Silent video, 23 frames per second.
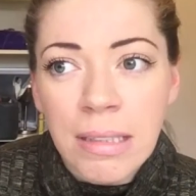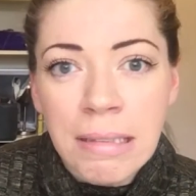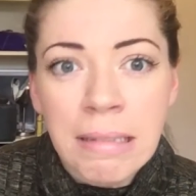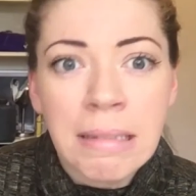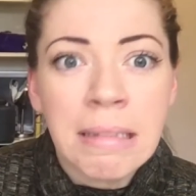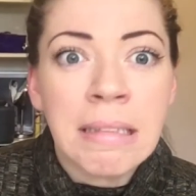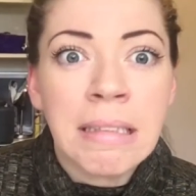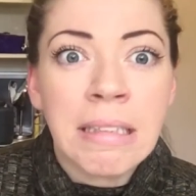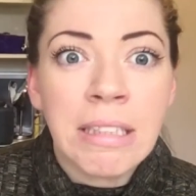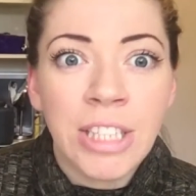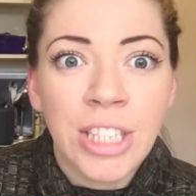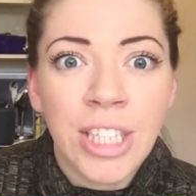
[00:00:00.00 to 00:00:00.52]

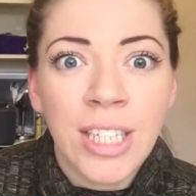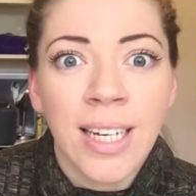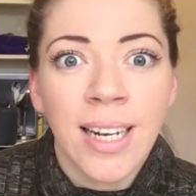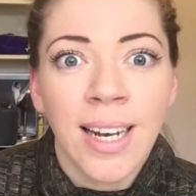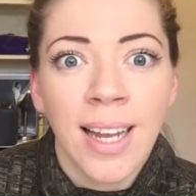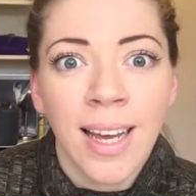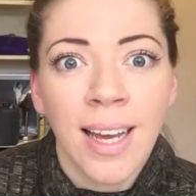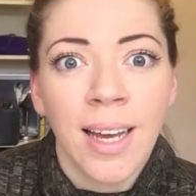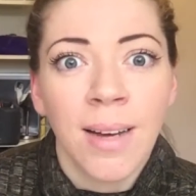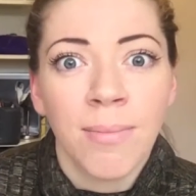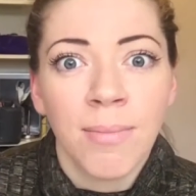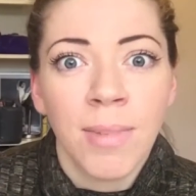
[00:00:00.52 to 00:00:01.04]
oh shit,
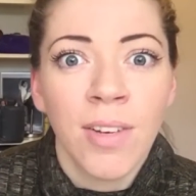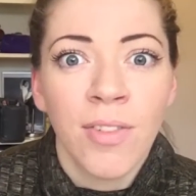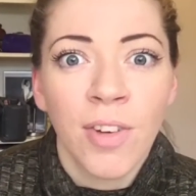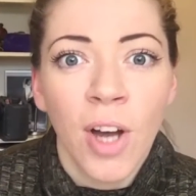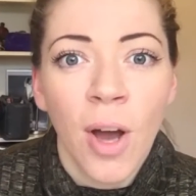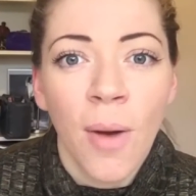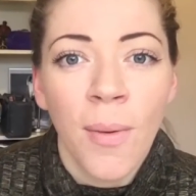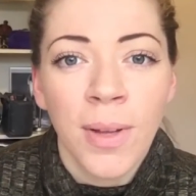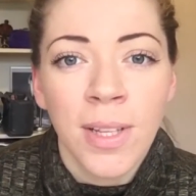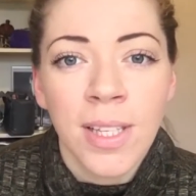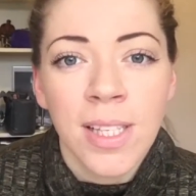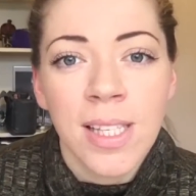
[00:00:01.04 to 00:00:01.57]
like if I
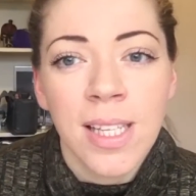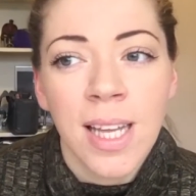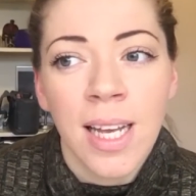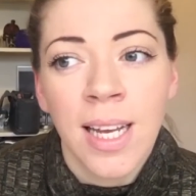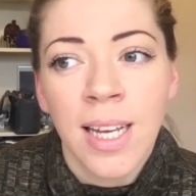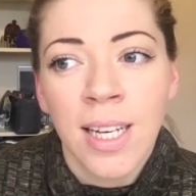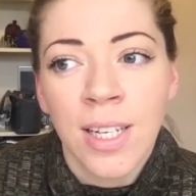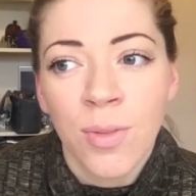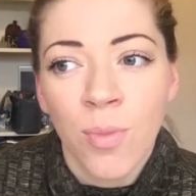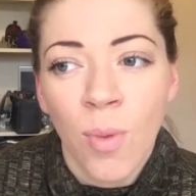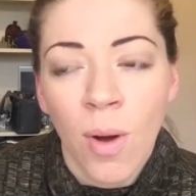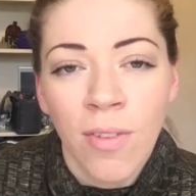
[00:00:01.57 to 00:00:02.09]
go on
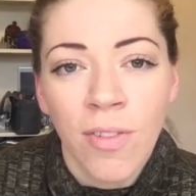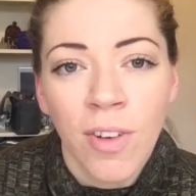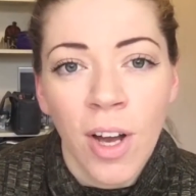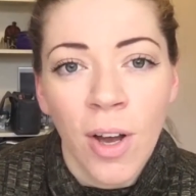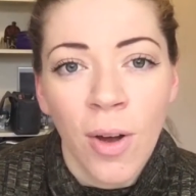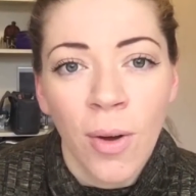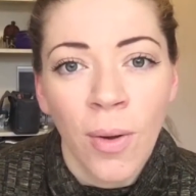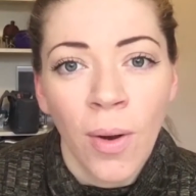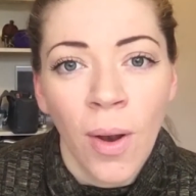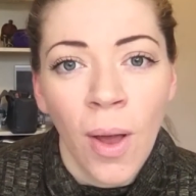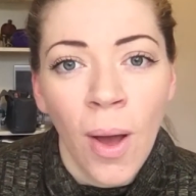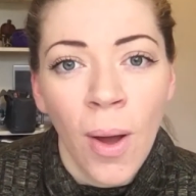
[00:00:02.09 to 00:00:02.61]
stage, what if I
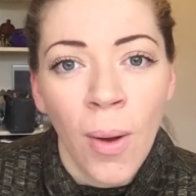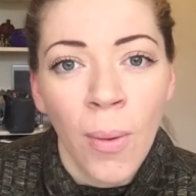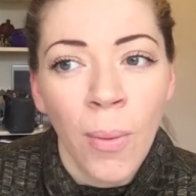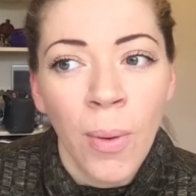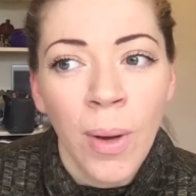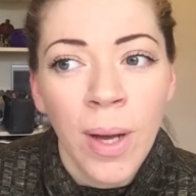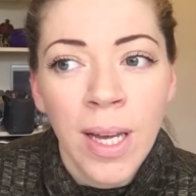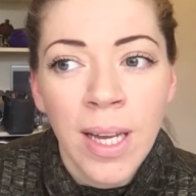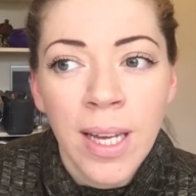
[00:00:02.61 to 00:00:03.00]
go low?